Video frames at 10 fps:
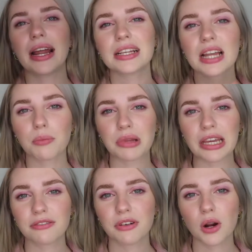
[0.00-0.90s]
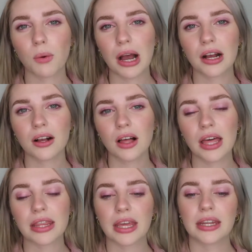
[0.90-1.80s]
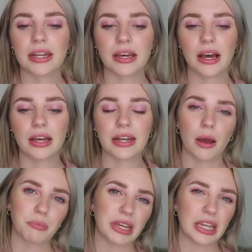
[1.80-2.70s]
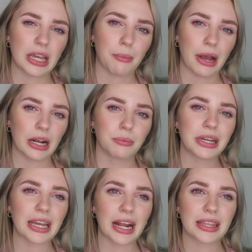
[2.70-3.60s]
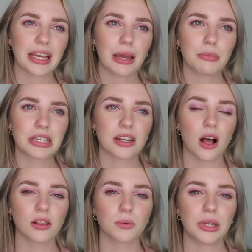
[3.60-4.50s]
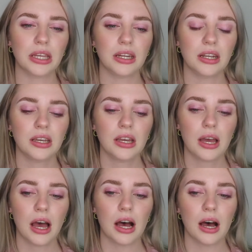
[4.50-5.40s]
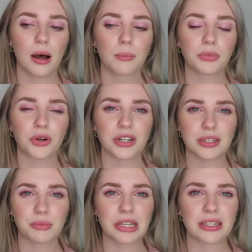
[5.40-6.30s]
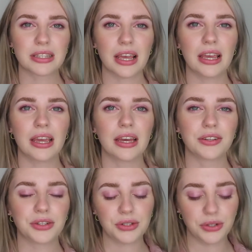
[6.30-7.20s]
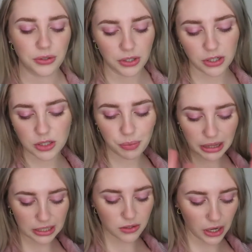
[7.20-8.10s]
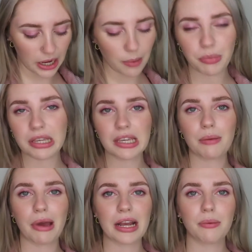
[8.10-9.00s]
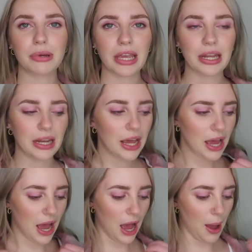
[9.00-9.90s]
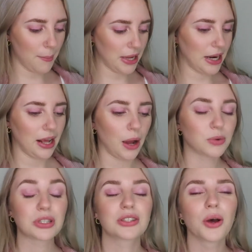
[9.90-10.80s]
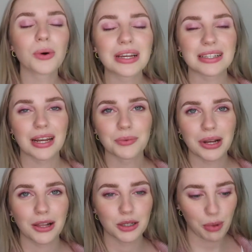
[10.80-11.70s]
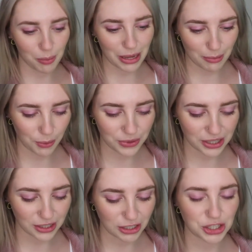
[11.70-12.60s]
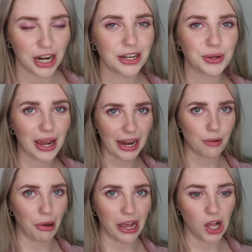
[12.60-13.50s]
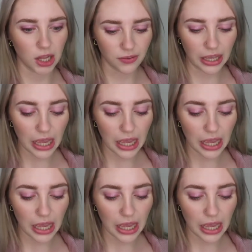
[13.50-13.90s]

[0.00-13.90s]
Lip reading: of stopped playing for a while, and now I'm picking it back up again. I think I missed Halloween, Christmas, and New Year's, but that's okay. I'm picking it back up again, and I was so excited when ColourPop came out with the collection. I knew I had to buy all of it.